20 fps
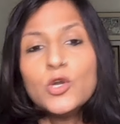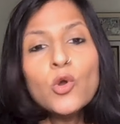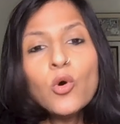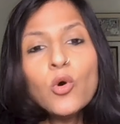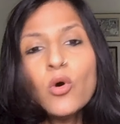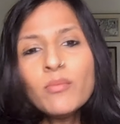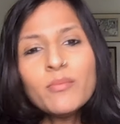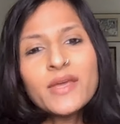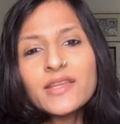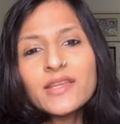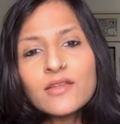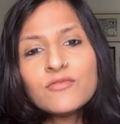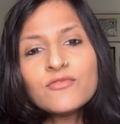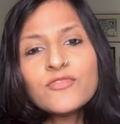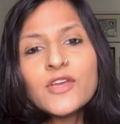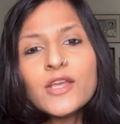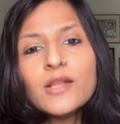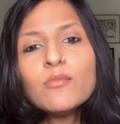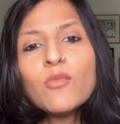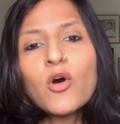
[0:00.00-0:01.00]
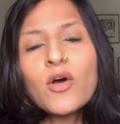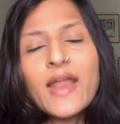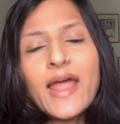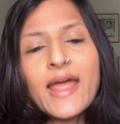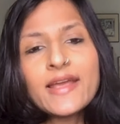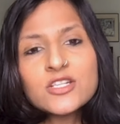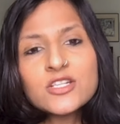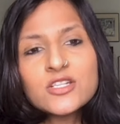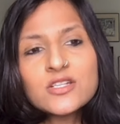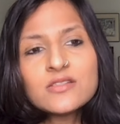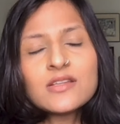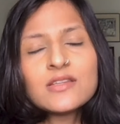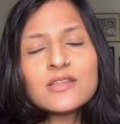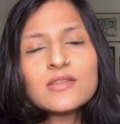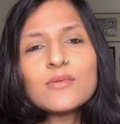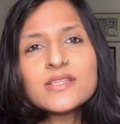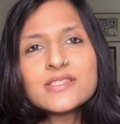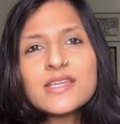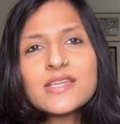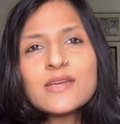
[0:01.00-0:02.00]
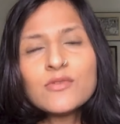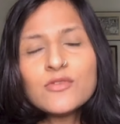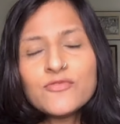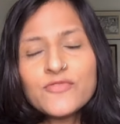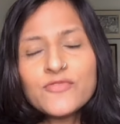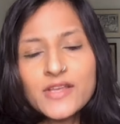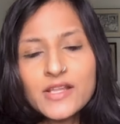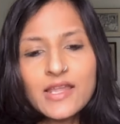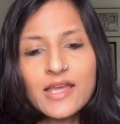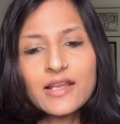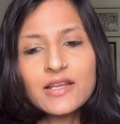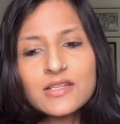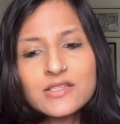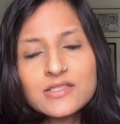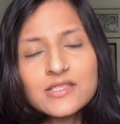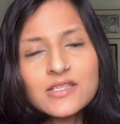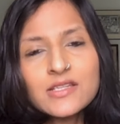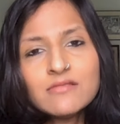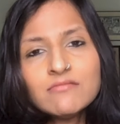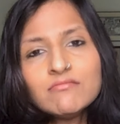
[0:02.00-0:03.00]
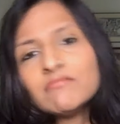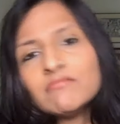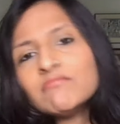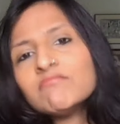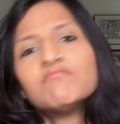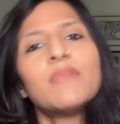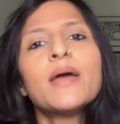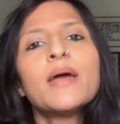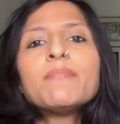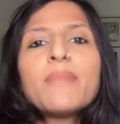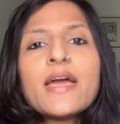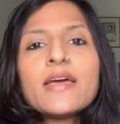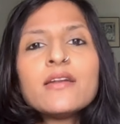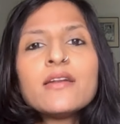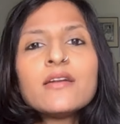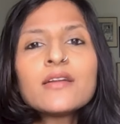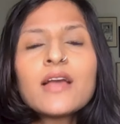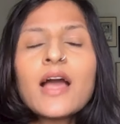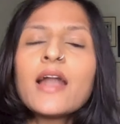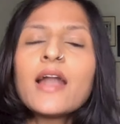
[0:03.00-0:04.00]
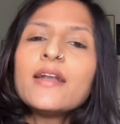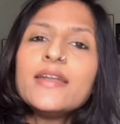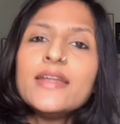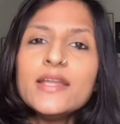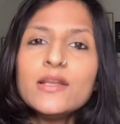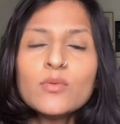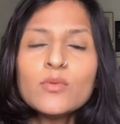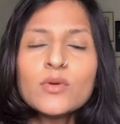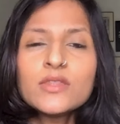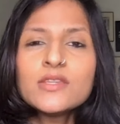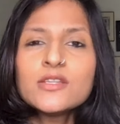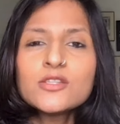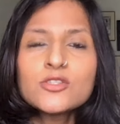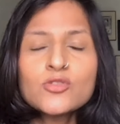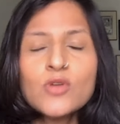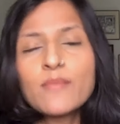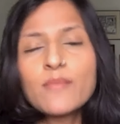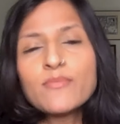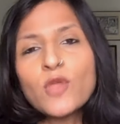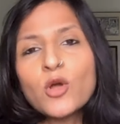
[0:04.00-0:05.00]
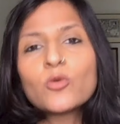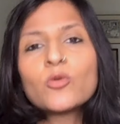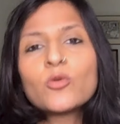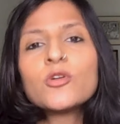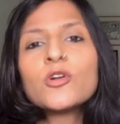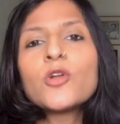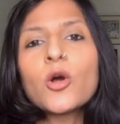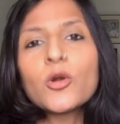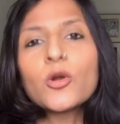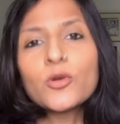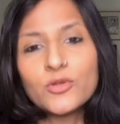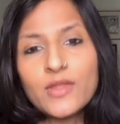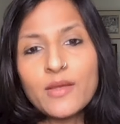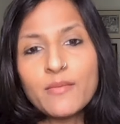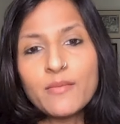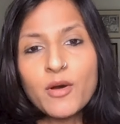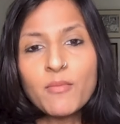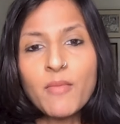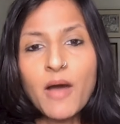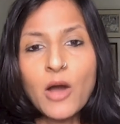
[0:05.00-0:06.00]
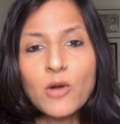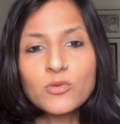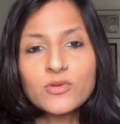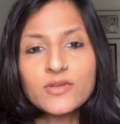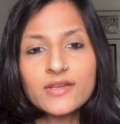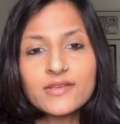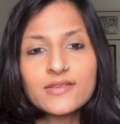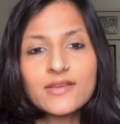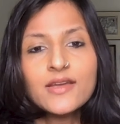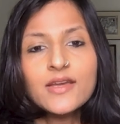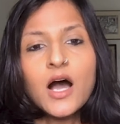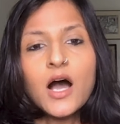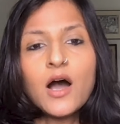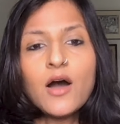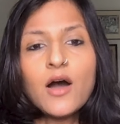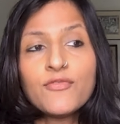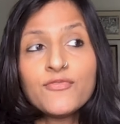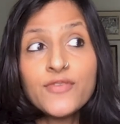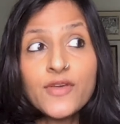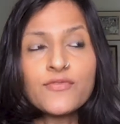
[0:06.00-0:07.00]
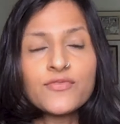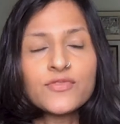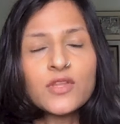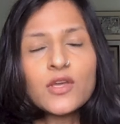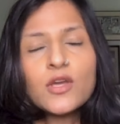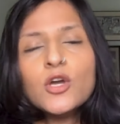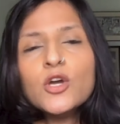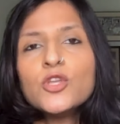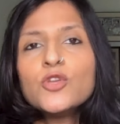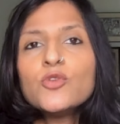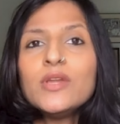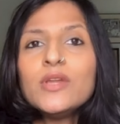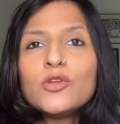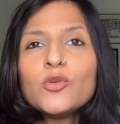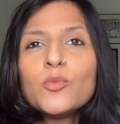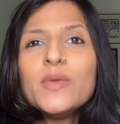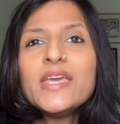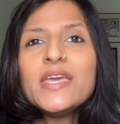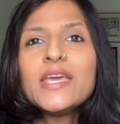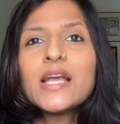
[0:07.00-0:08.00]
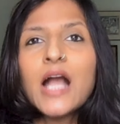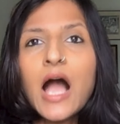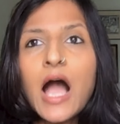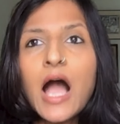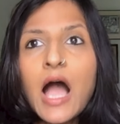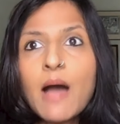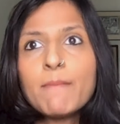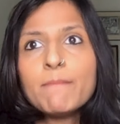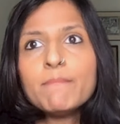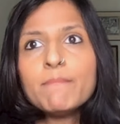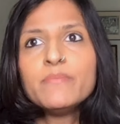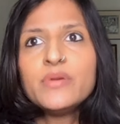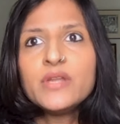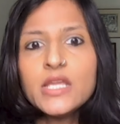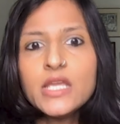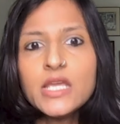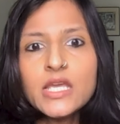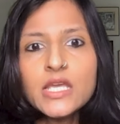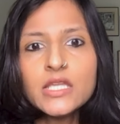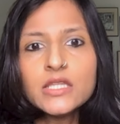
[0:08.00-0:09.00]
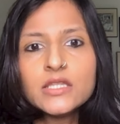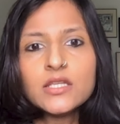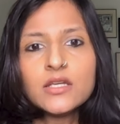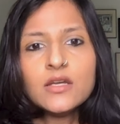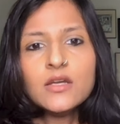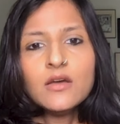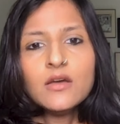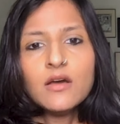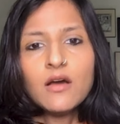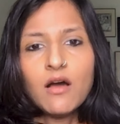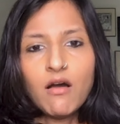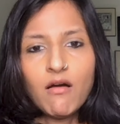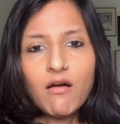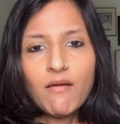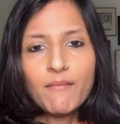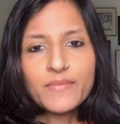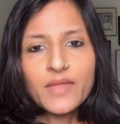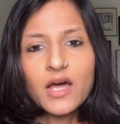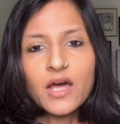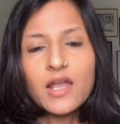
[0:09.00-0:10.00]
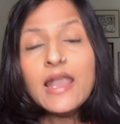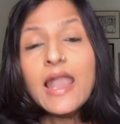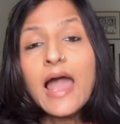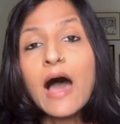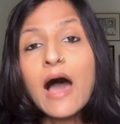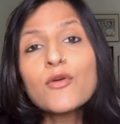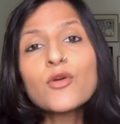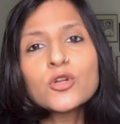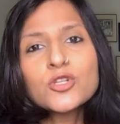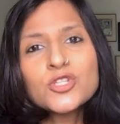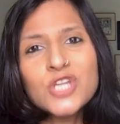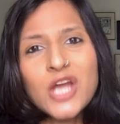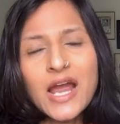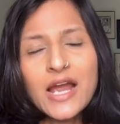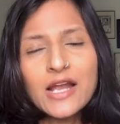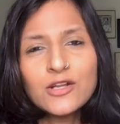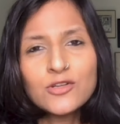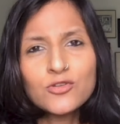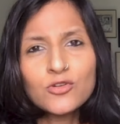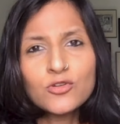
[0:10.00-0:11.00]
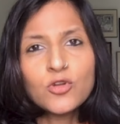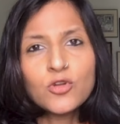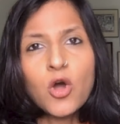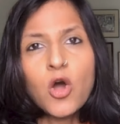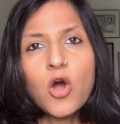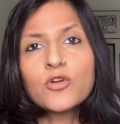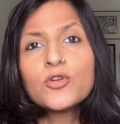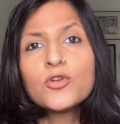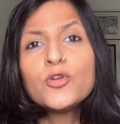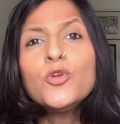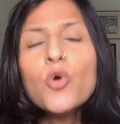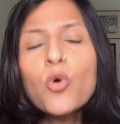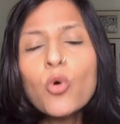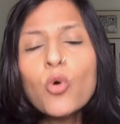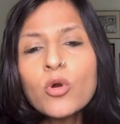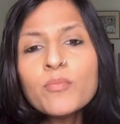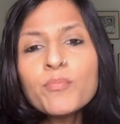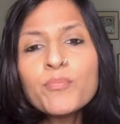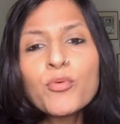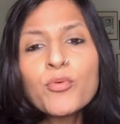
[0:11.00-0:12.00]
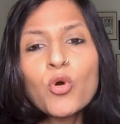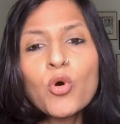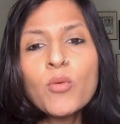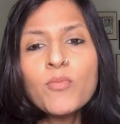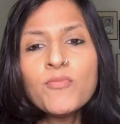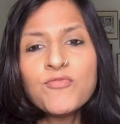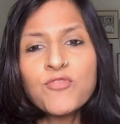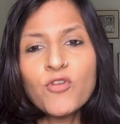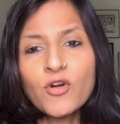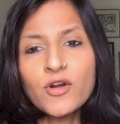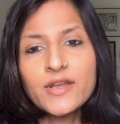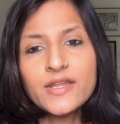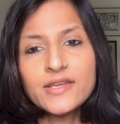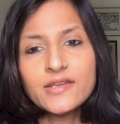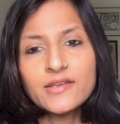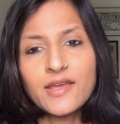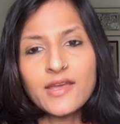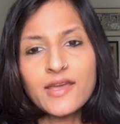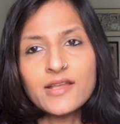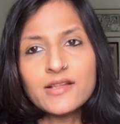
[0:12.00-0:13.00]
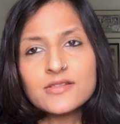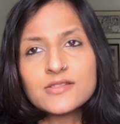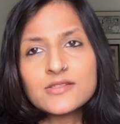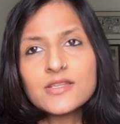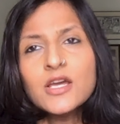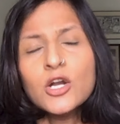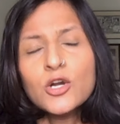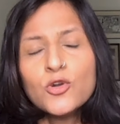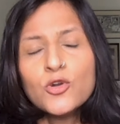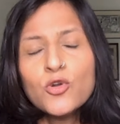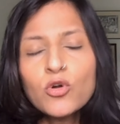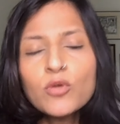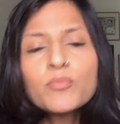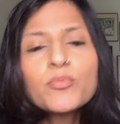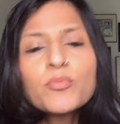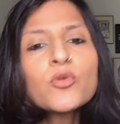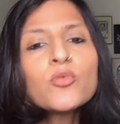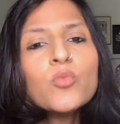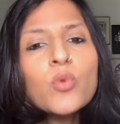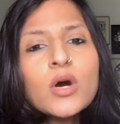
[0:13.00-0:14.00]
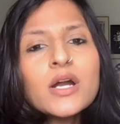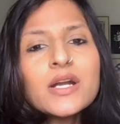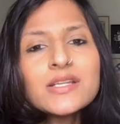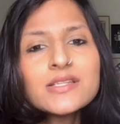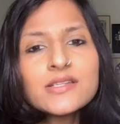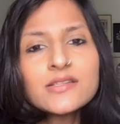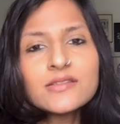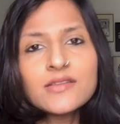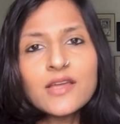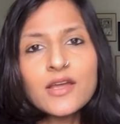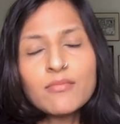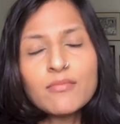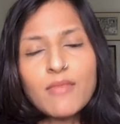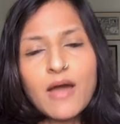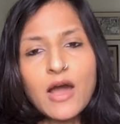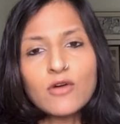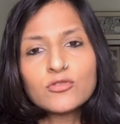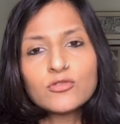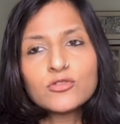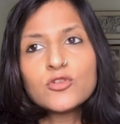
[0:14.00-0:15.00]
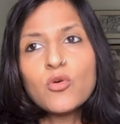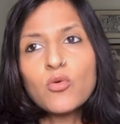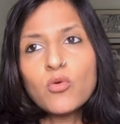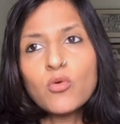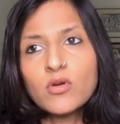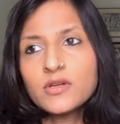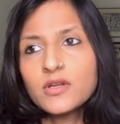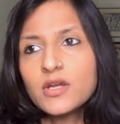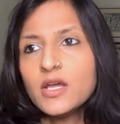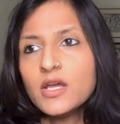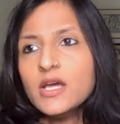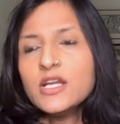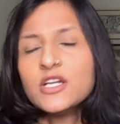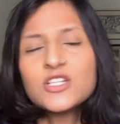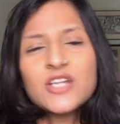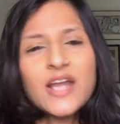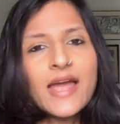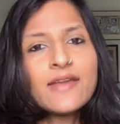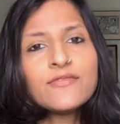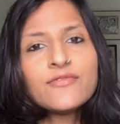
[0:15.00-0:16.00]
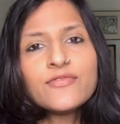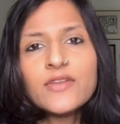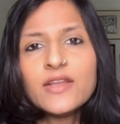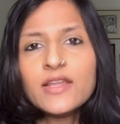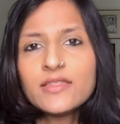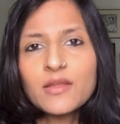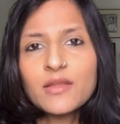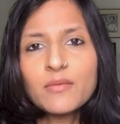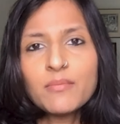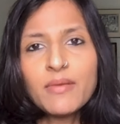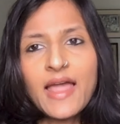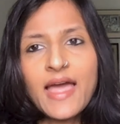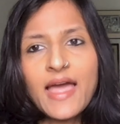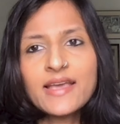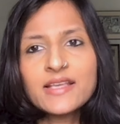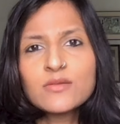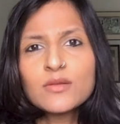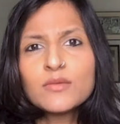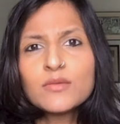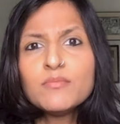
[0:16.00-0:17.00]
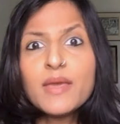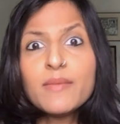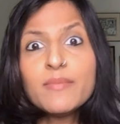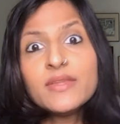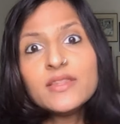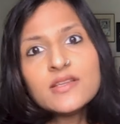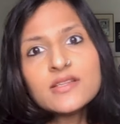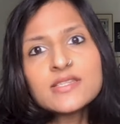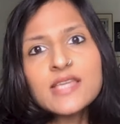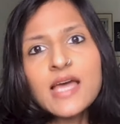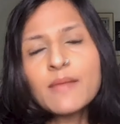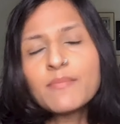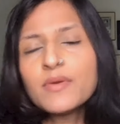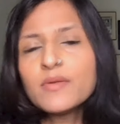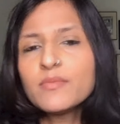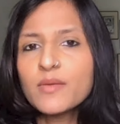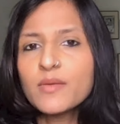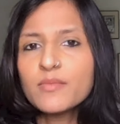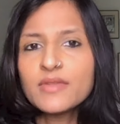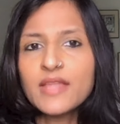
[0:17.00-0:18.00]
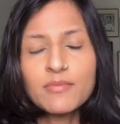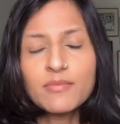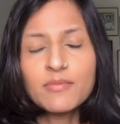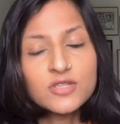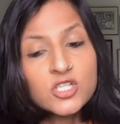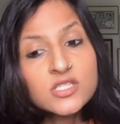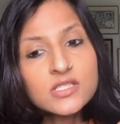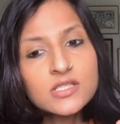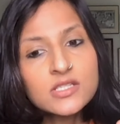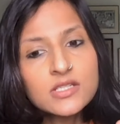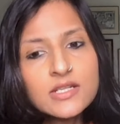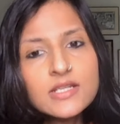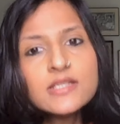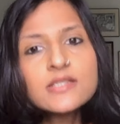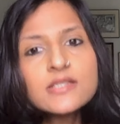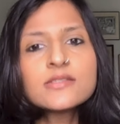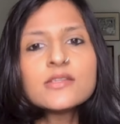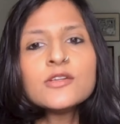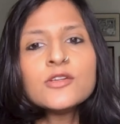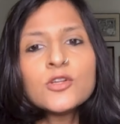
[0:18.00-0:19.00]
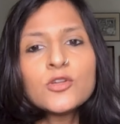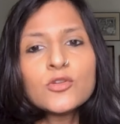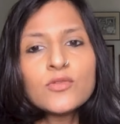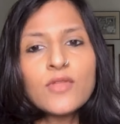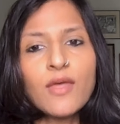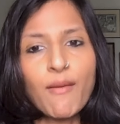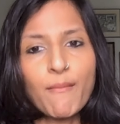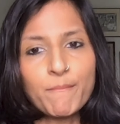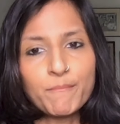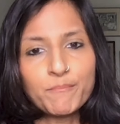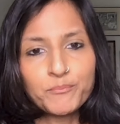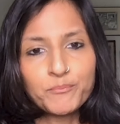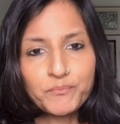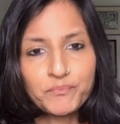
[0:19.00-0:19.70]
don't make them feel more anxious. Otherwise, they will feel like, listen, my parent can't deal with this, so I'm not going to talk to them about it. Fifth, you need to be calm, breathe, allow your child to talk. Don't probe for details. Don't put words in their mouth. Don't try and fill in the blanks with maybe this happened, maybe that. Just listen to them.